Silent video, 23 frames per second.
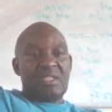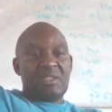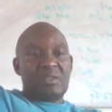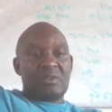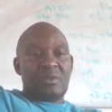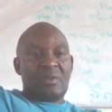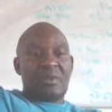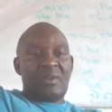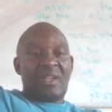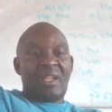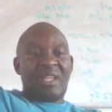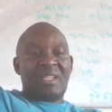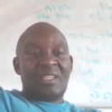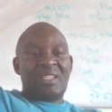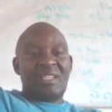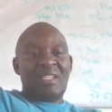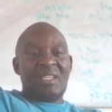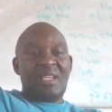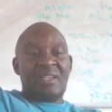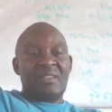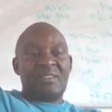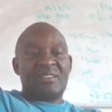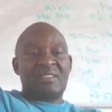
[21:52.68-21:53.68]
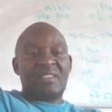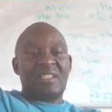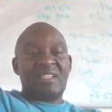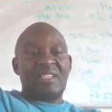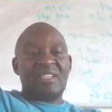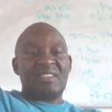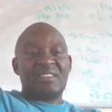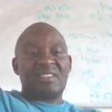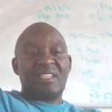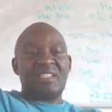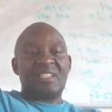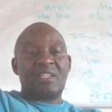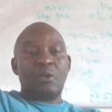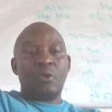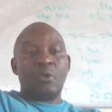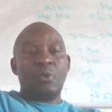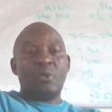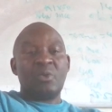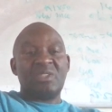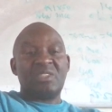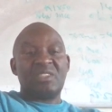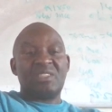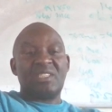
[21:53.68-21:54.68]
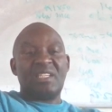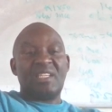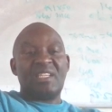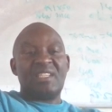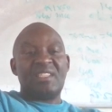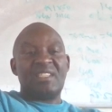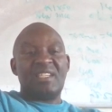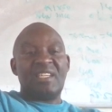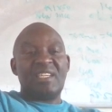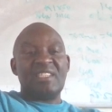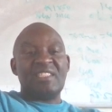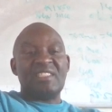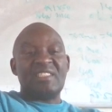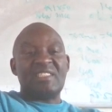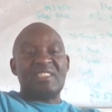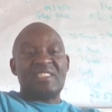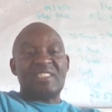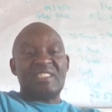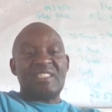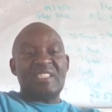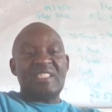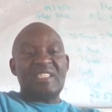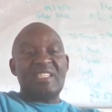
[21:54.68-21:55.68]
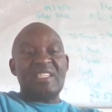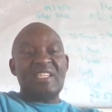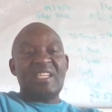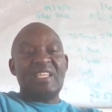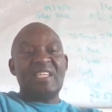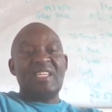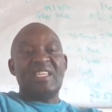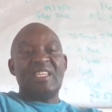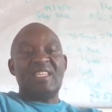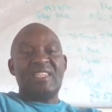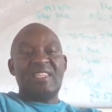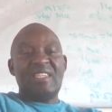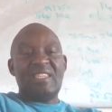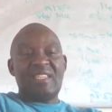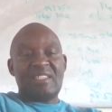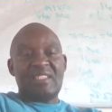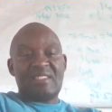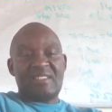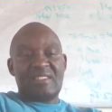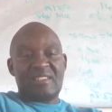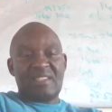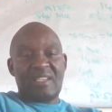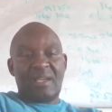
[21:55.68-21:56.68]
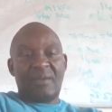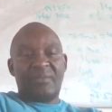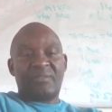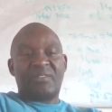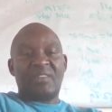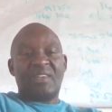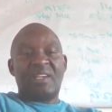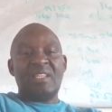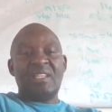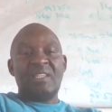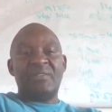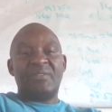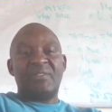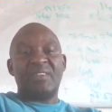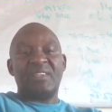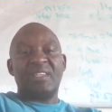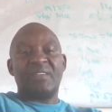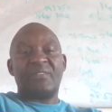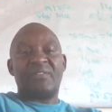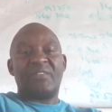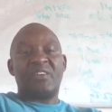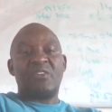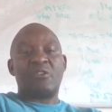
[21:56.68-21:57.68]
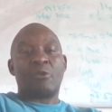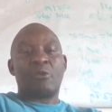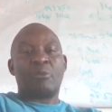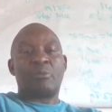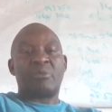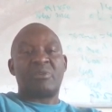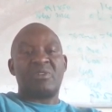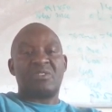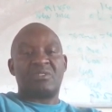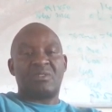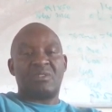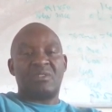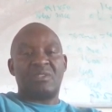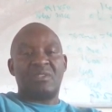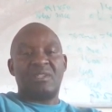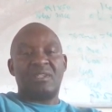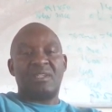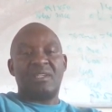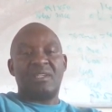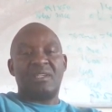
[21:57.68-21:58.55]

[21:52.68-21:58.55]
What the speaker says: So, like here, it says St. Louis, 19 years after leaving federal prison,